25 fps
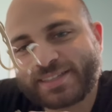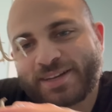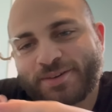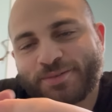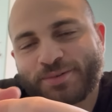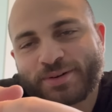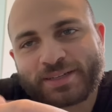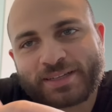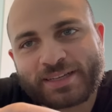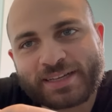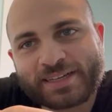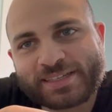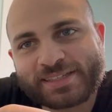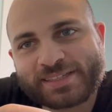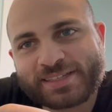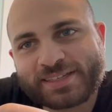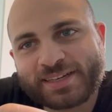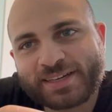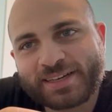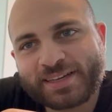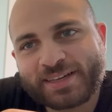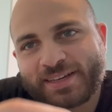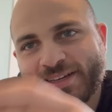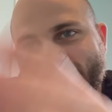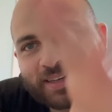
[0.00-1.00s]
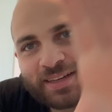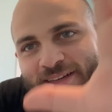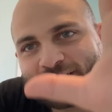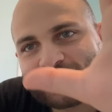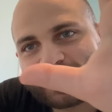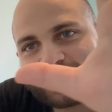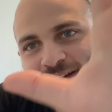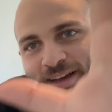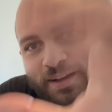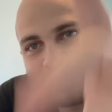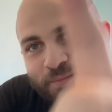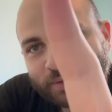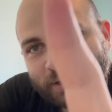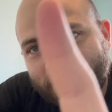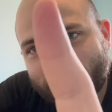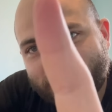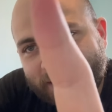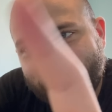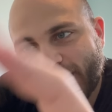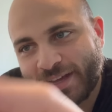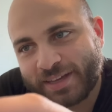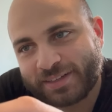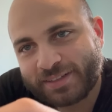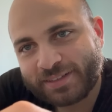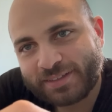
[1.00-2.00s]
realized I'm
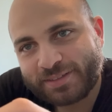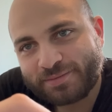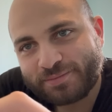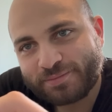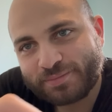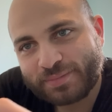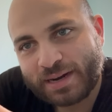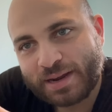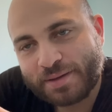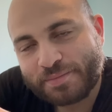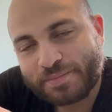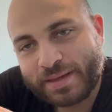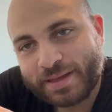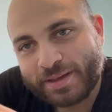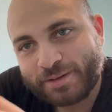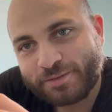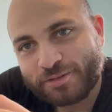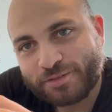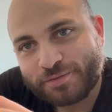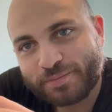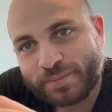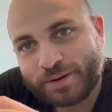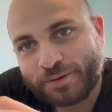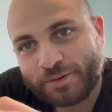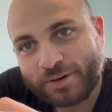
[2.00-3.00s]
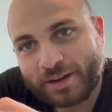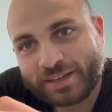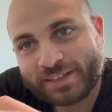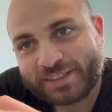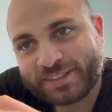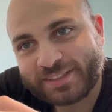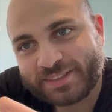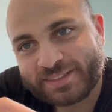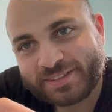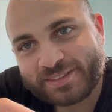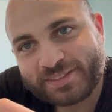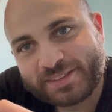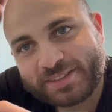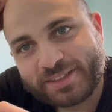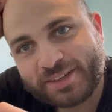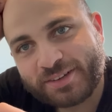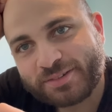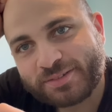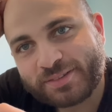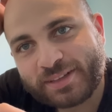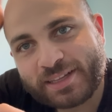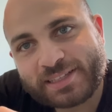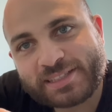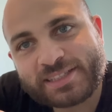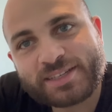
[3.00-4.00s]
left-handed, but I paint with my right. So
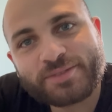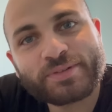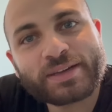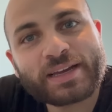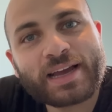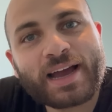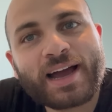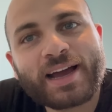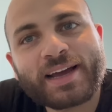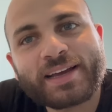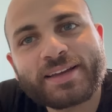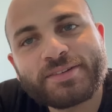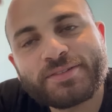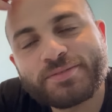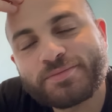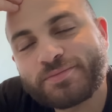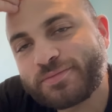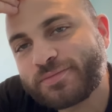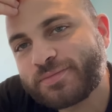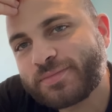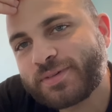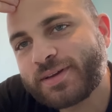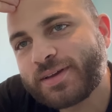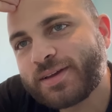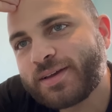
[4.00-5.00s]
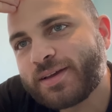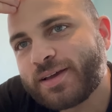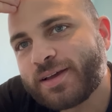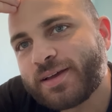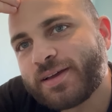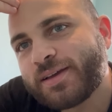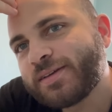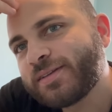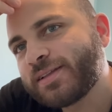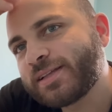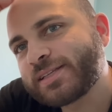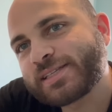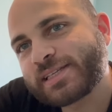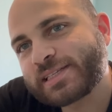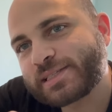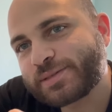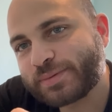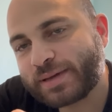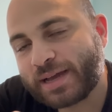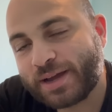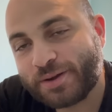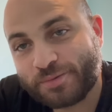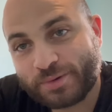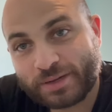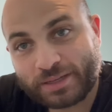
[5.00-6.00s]
that's something that's not
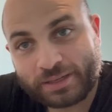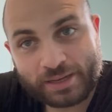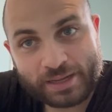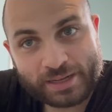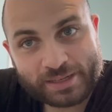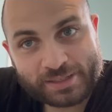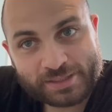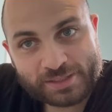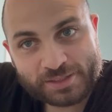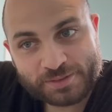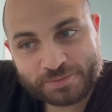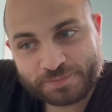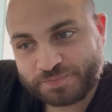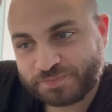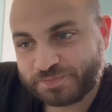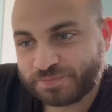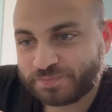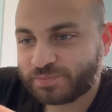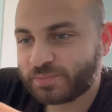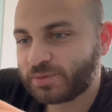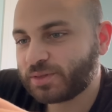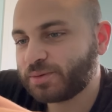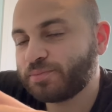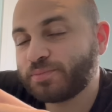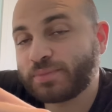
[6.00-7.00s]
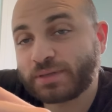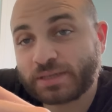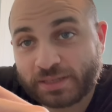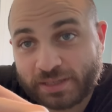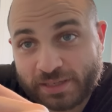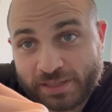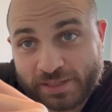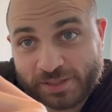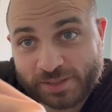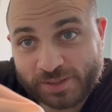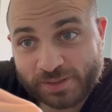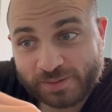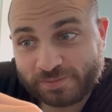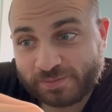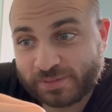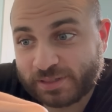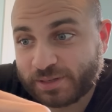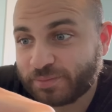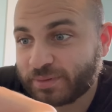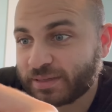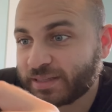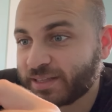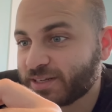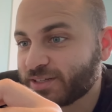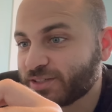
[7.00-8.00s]
something I realized, but it is
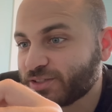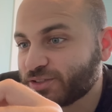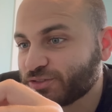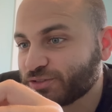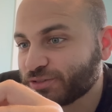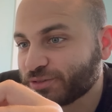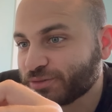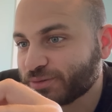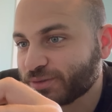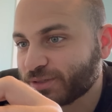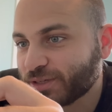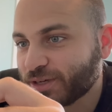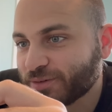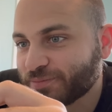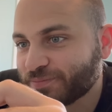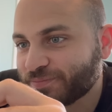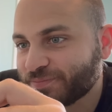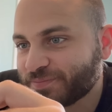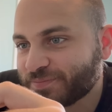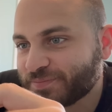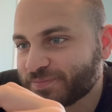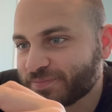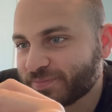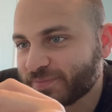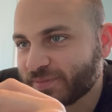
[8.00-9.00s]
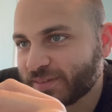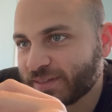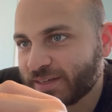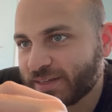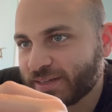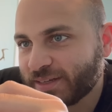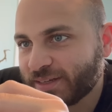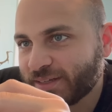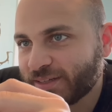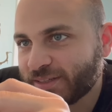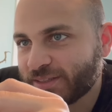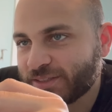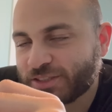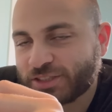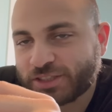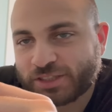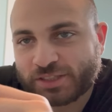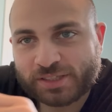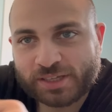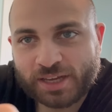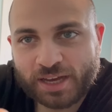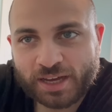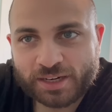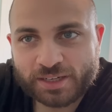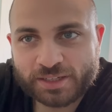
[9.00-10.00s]
something that is true. So
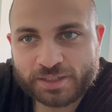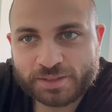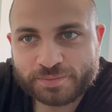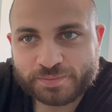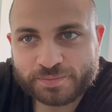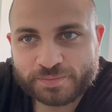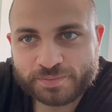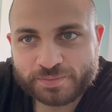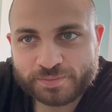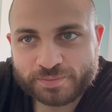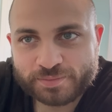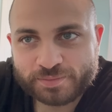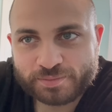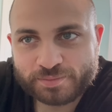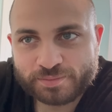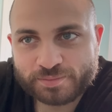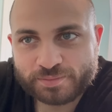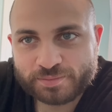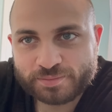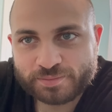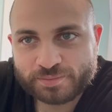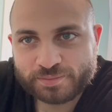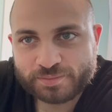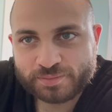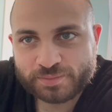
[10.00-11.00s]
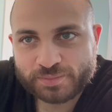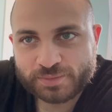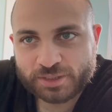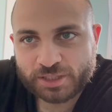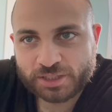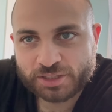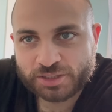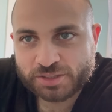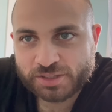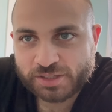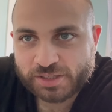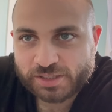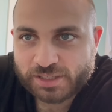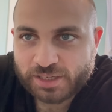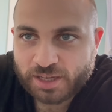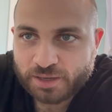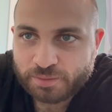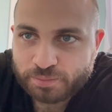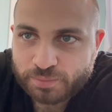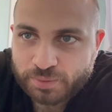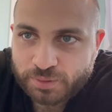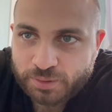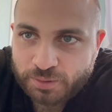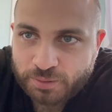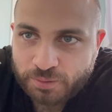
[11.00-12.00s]
just got to touch this
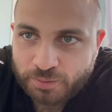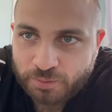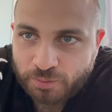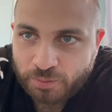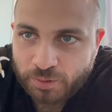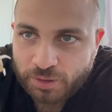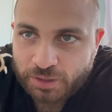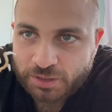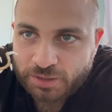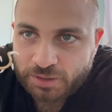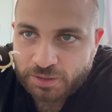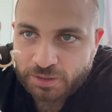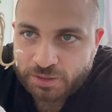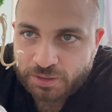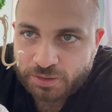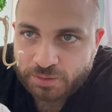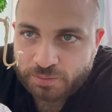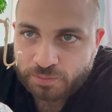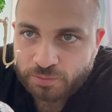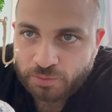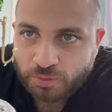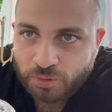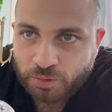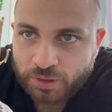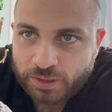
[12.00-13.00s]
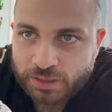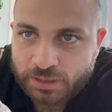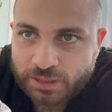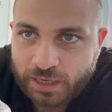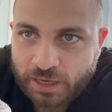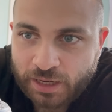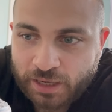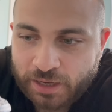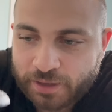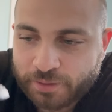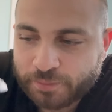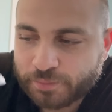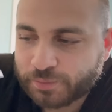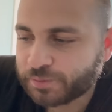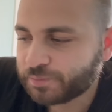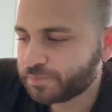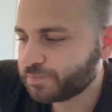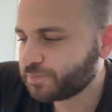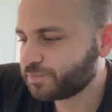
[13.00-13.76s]
up one more time.